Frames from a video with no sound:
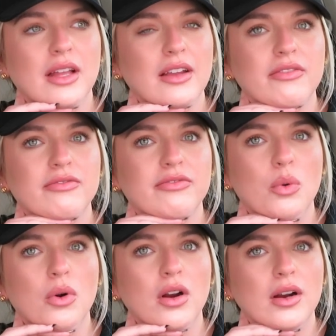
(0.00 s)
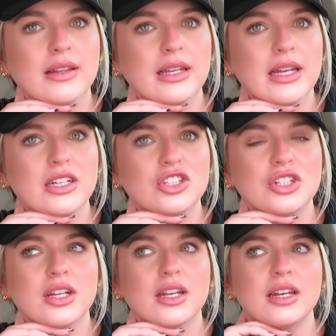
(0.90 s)
Like 4 in the
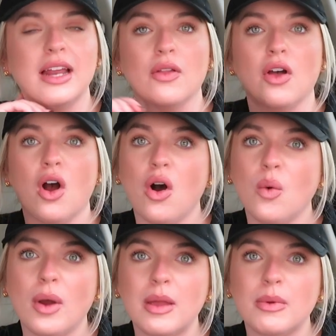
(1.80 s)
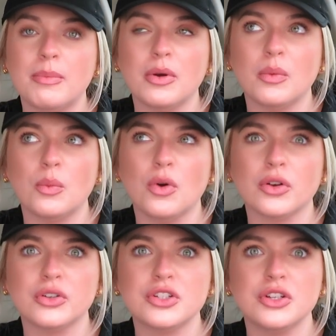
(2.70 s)
kitchen. Down the hallway, we put 1
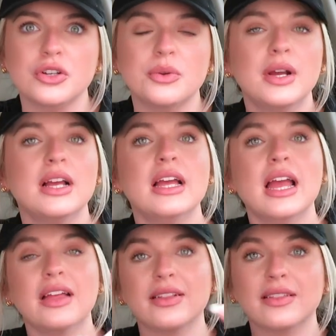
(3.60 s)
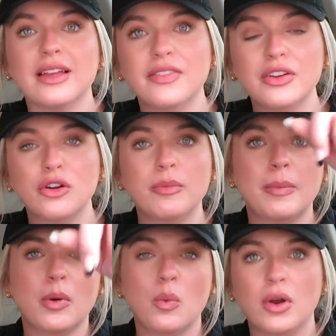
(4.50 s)
or 2. In the living room, we
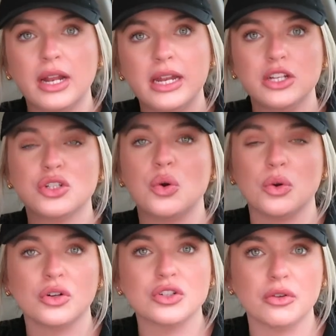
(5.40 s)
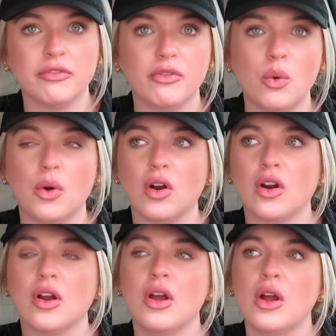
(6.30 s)
put 1 in each corner. So
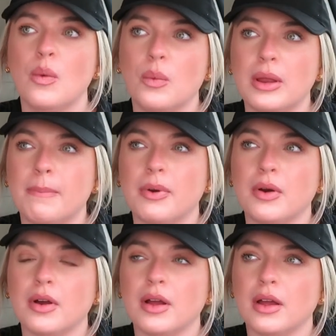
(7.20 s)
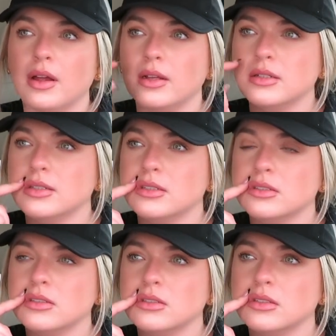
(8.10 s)
4, we put,
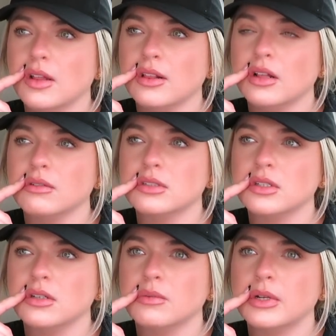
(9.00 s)
I think that was it.